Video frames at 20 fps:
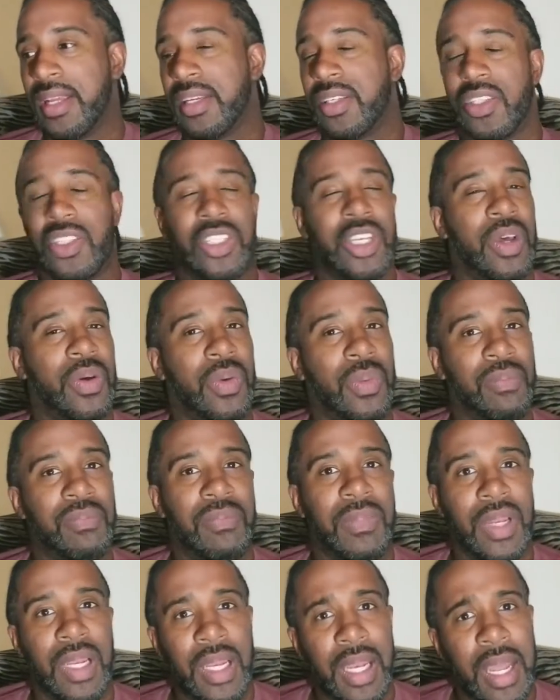So
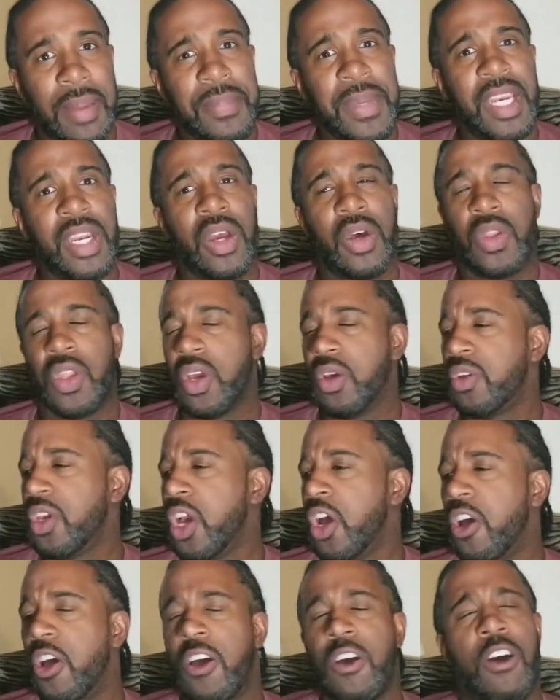let me know though,
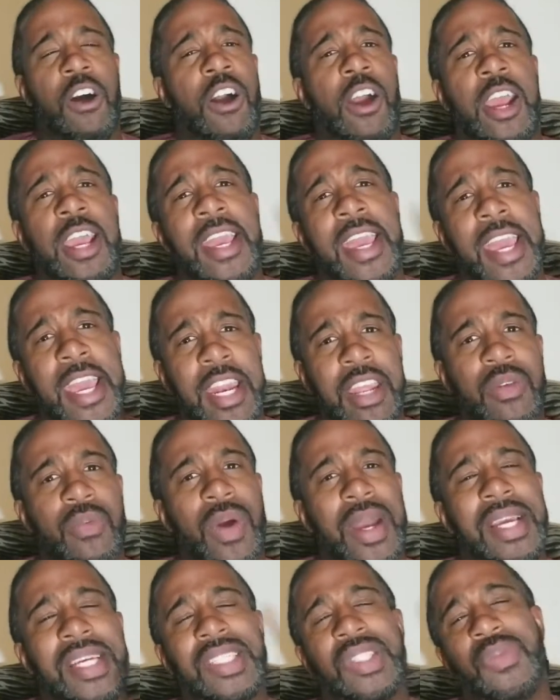y'all. All right.
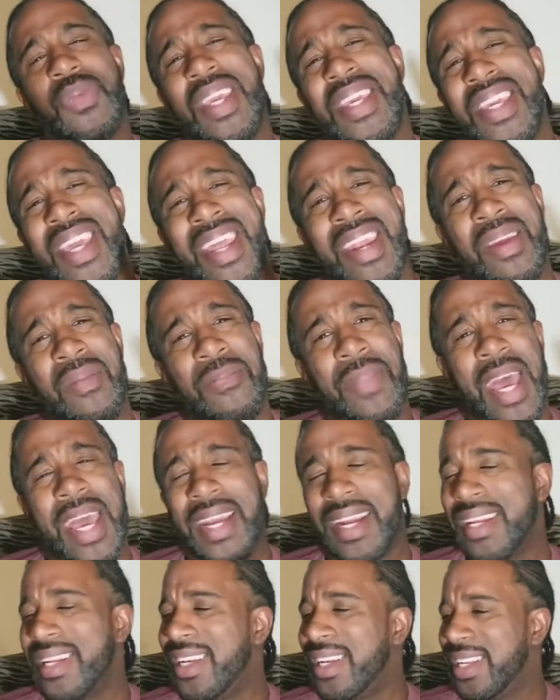Anyways, we getting
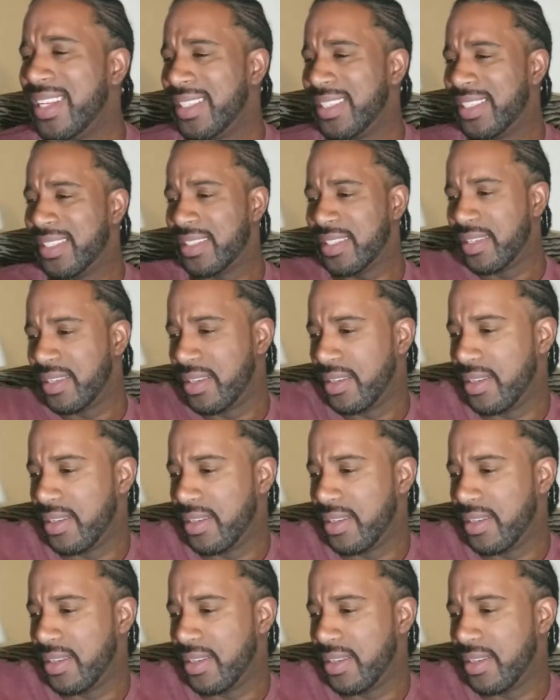back into this.